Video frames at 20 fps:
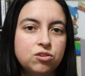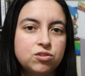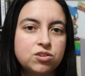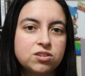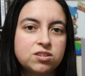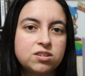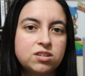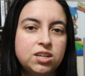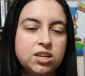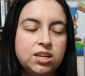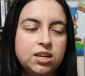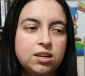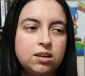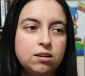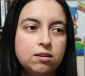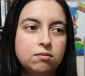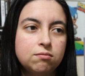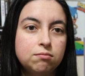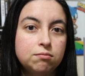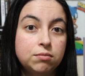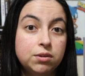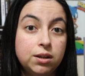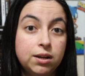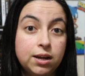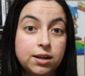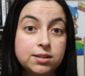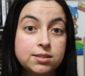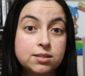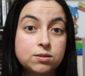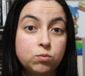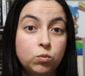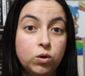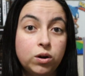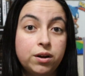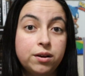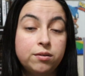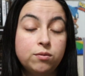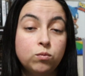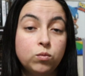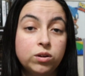You just see the next
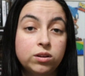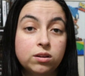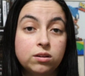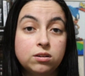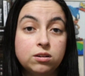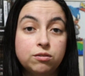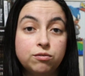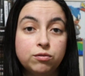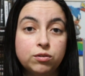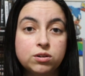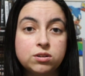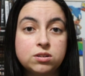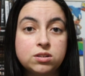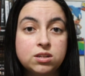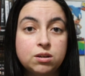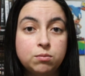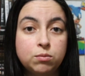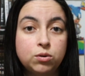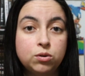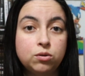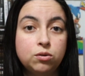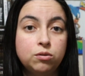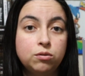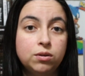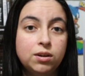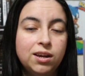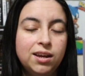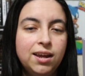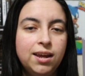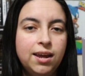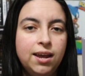one with a different symbol,